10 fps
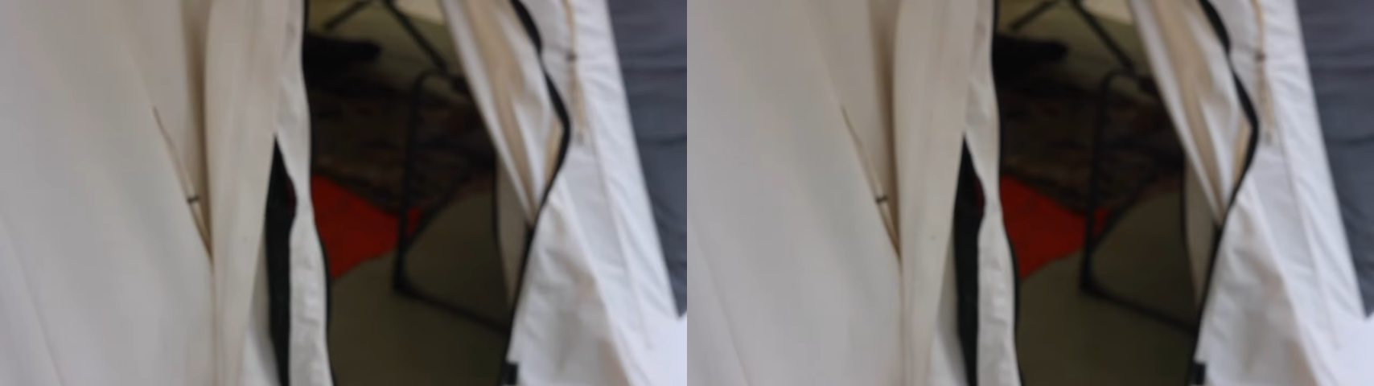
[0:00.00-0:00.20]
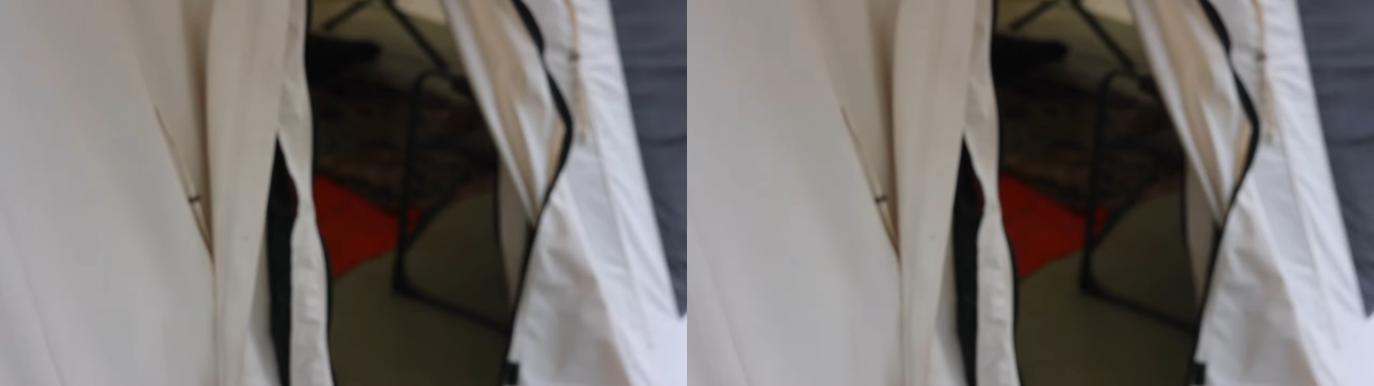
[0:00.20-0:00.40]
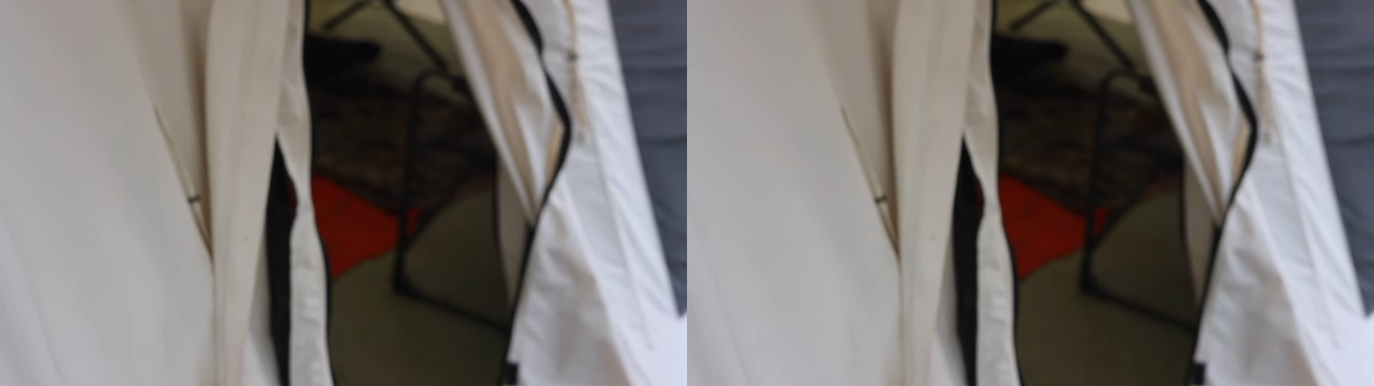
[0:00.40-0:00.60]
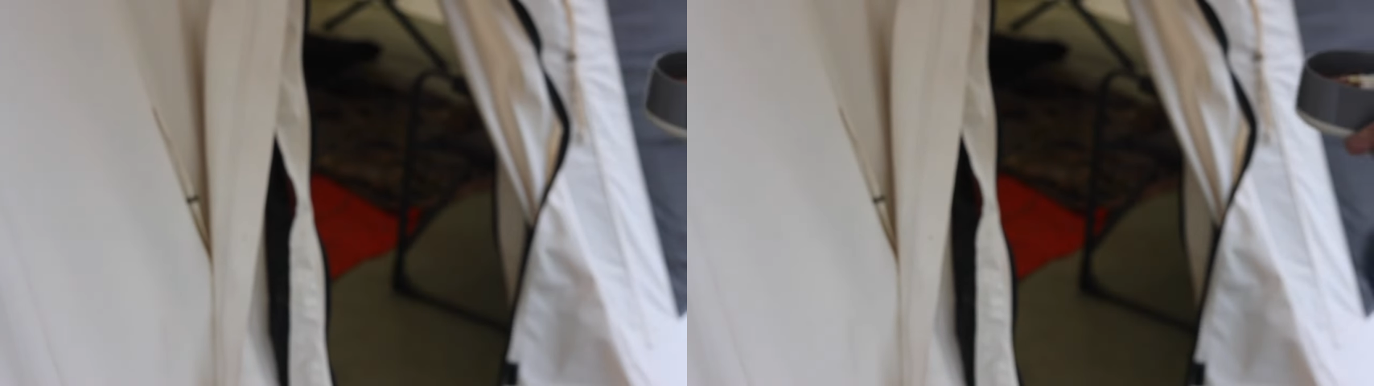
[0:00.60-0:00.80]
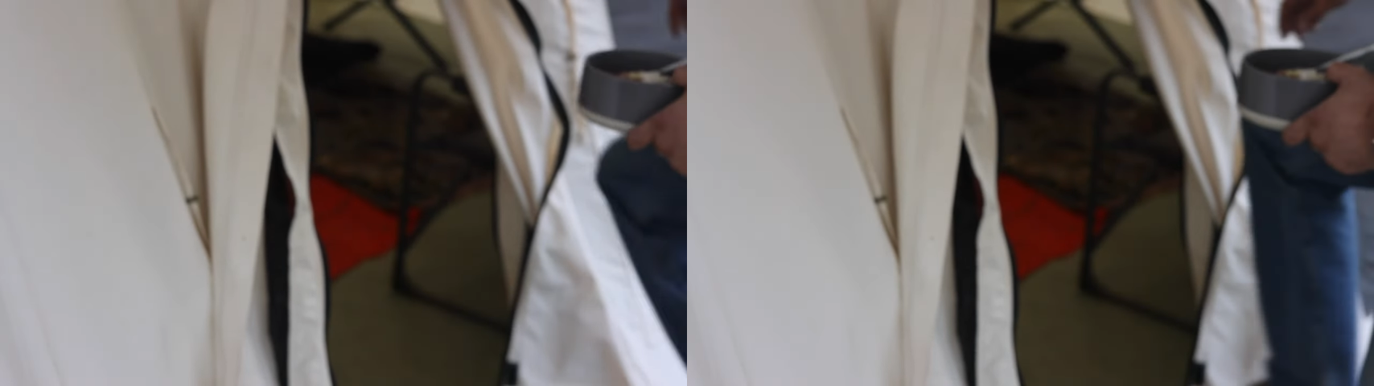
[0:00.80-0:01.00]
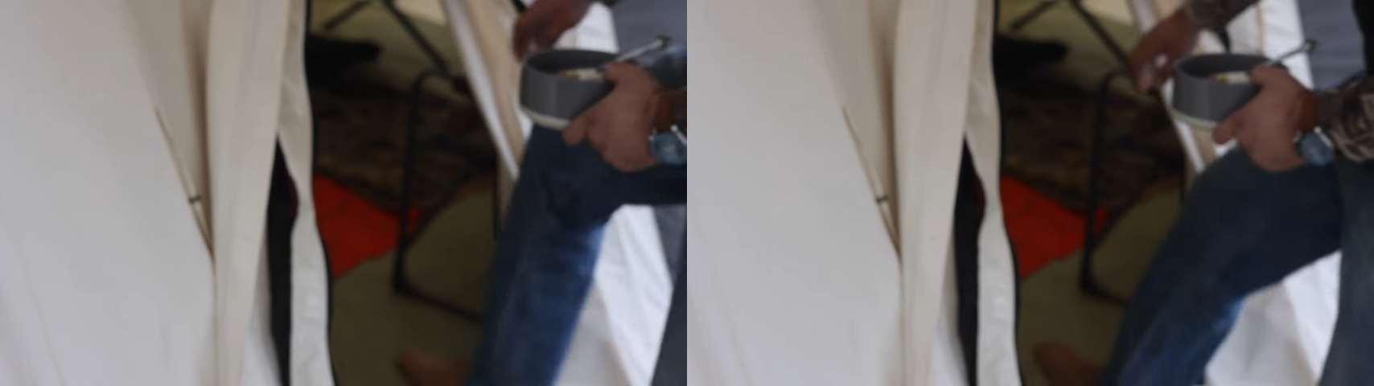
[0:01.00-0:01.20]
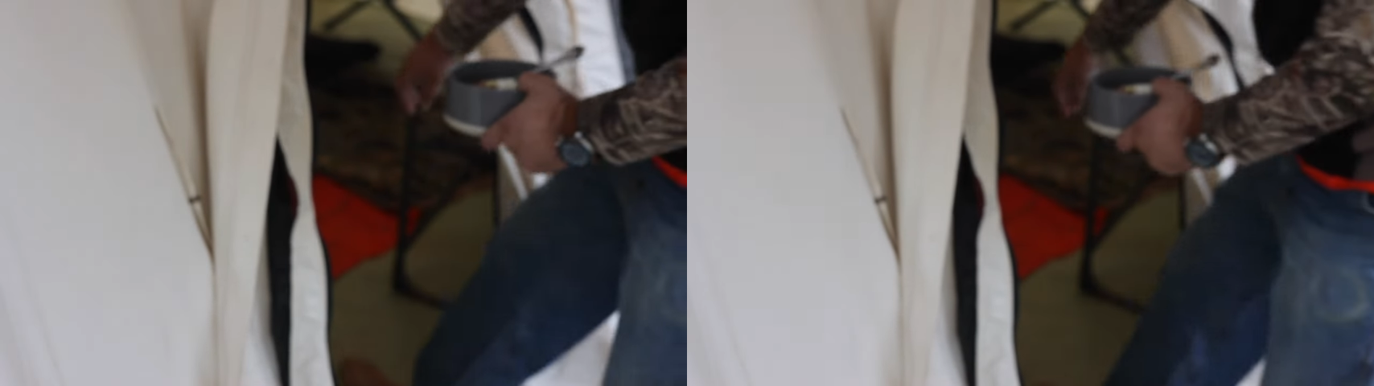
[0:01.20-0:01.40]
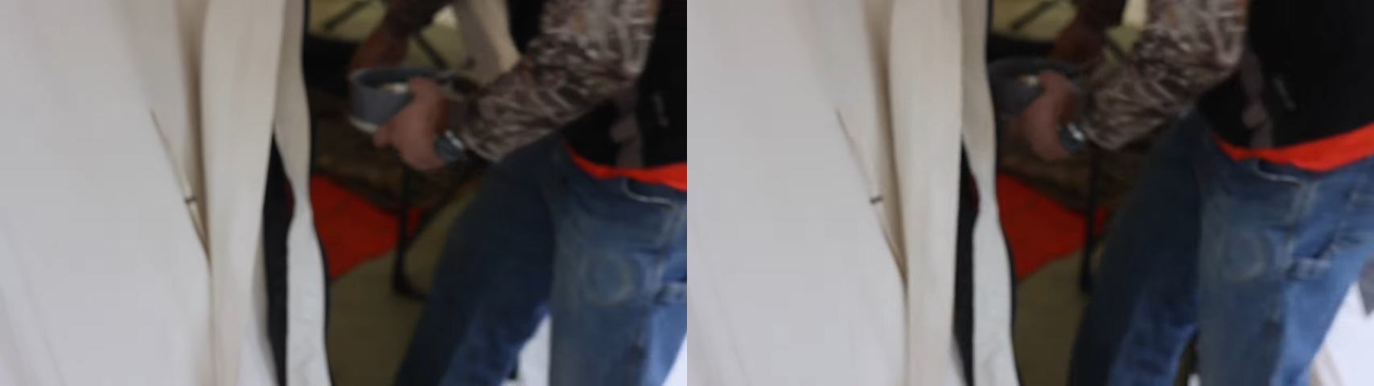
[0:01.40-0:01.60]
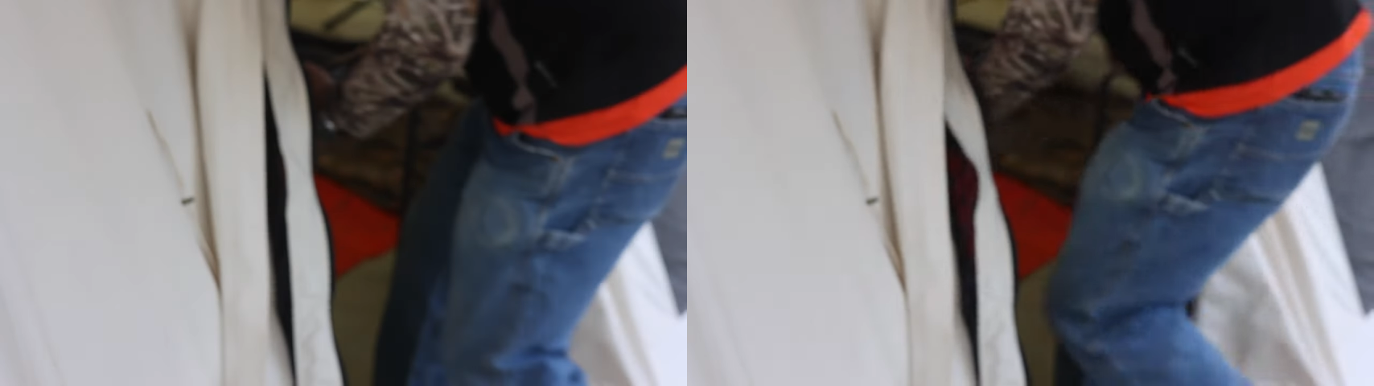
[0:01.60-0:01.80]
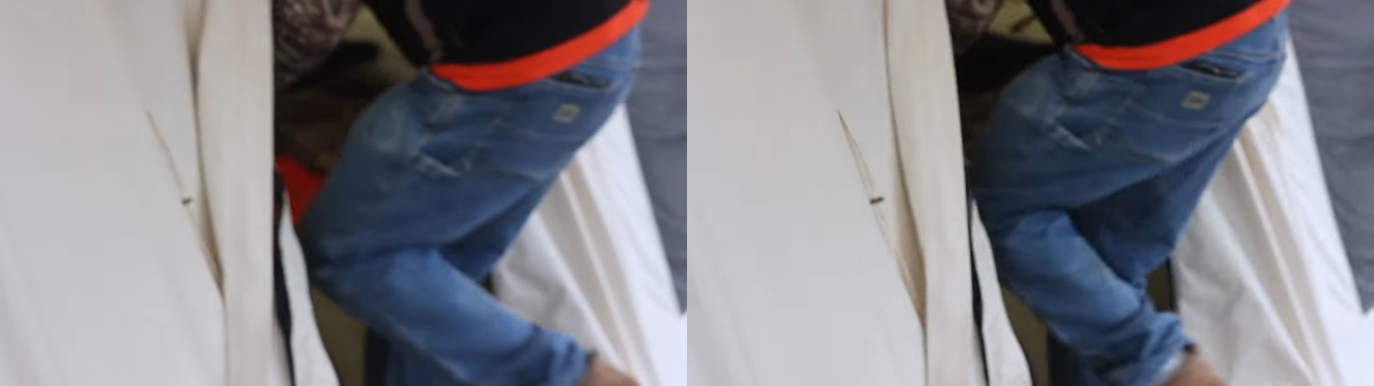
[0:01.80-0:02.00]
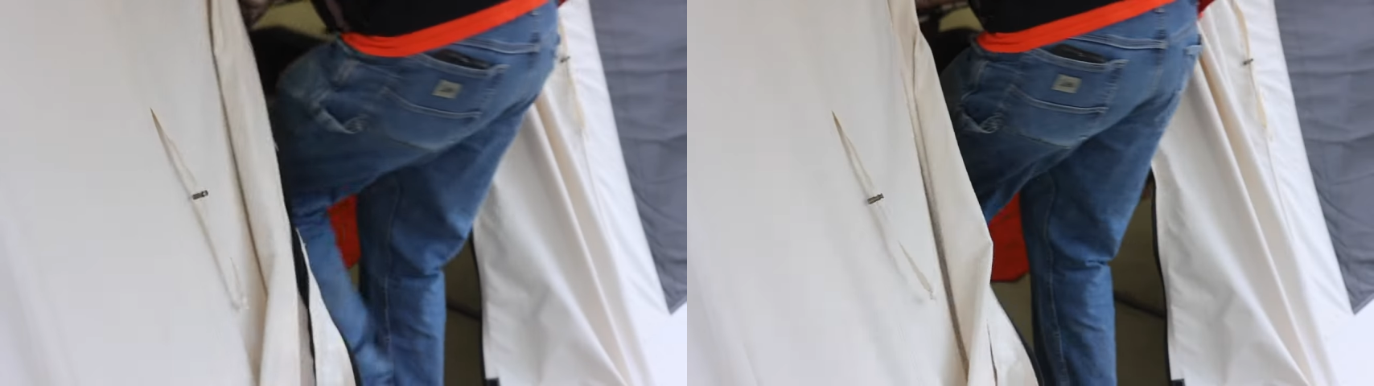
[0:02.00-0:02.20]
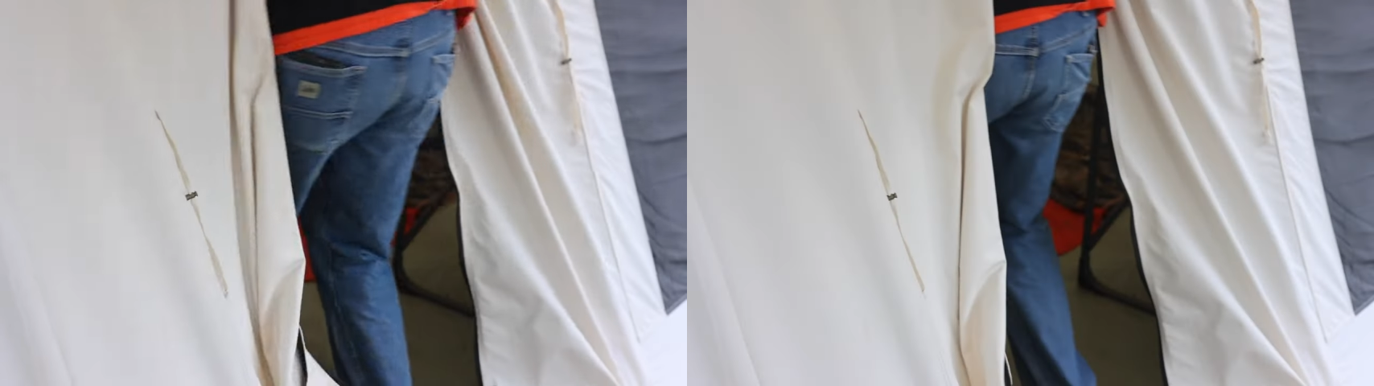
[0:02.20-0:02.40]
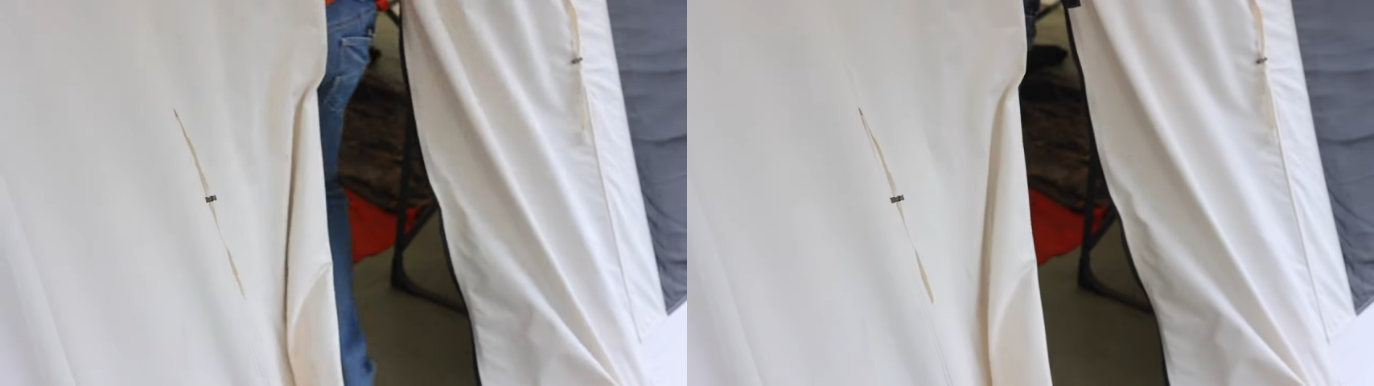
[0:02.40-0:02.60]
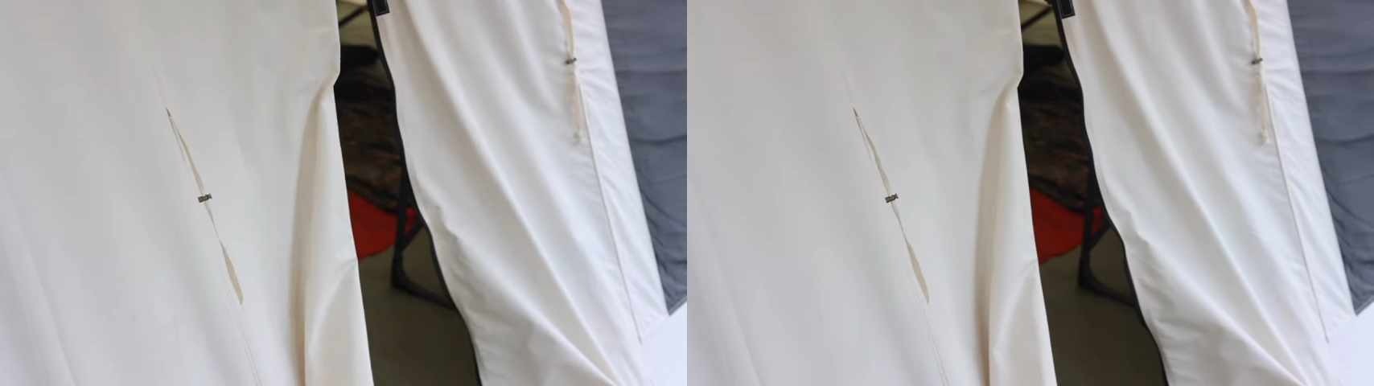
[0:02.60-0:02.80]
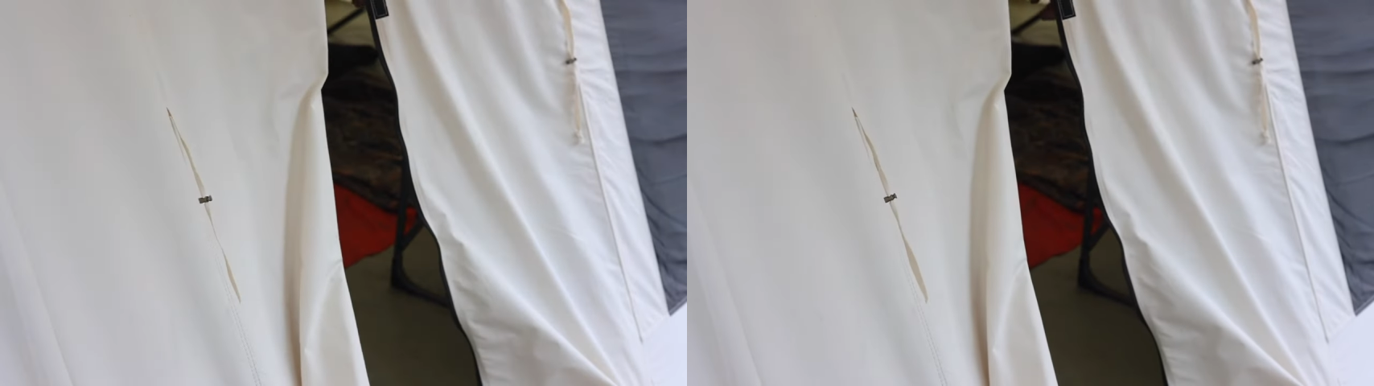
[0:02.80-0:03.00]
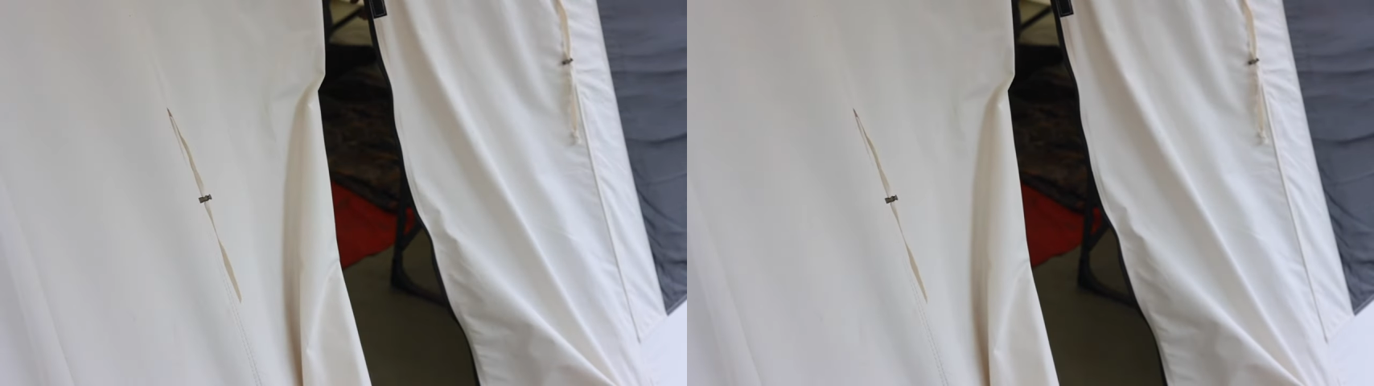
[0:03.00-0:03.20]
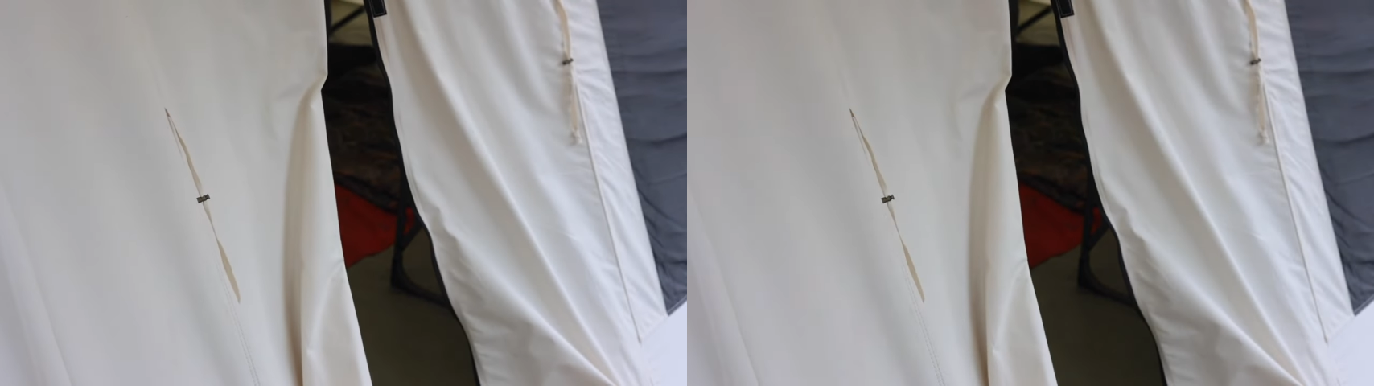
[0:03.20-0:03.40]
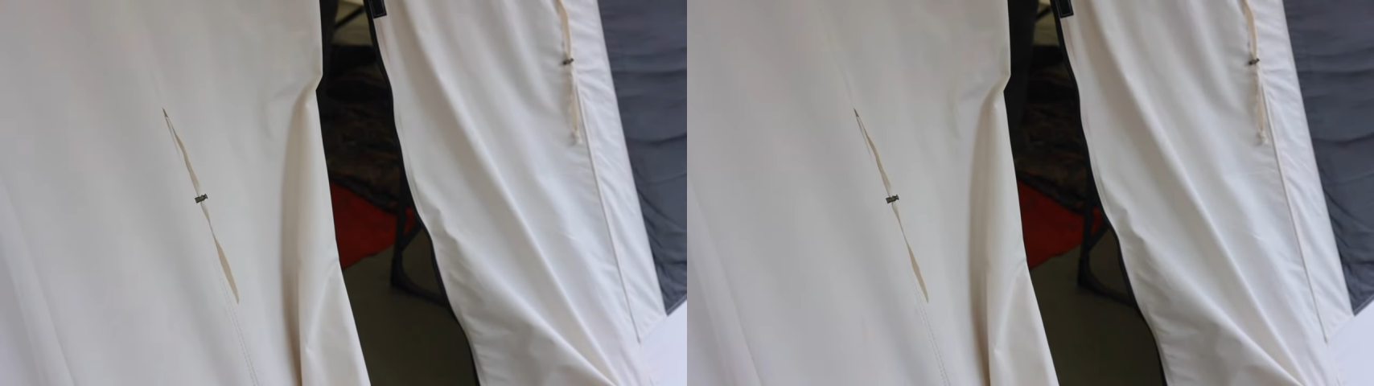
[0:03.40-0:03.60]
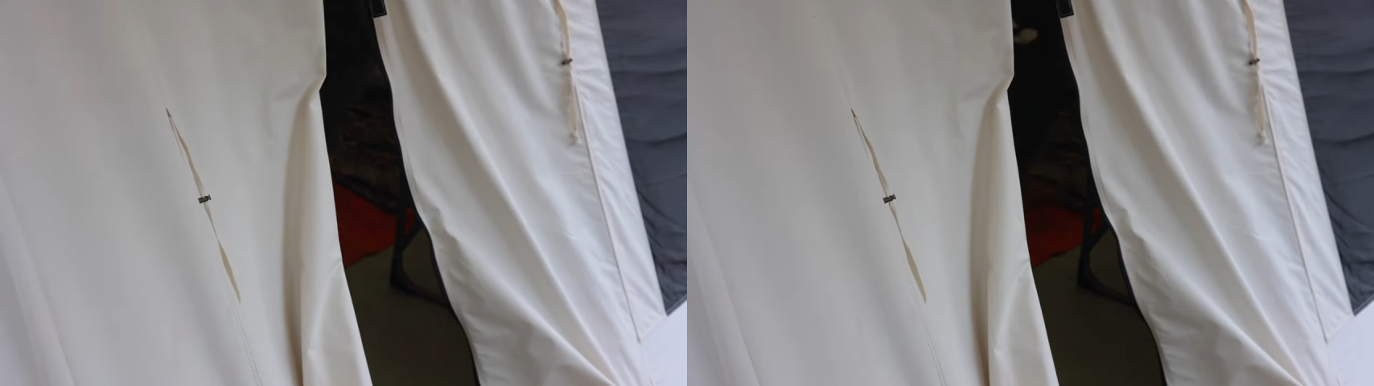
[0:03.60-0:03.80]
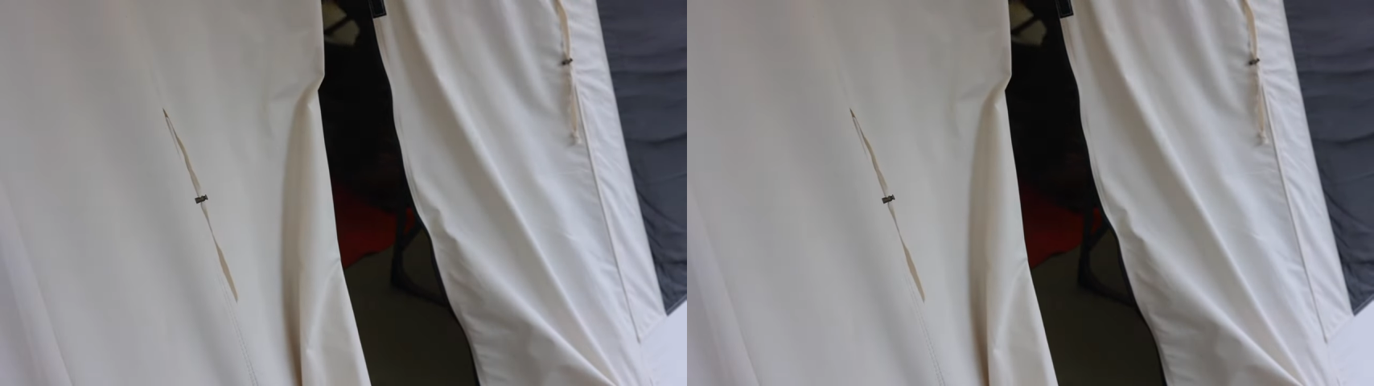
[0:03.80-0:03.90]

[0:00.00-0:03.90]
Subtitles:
Nobody's mouth can be seen.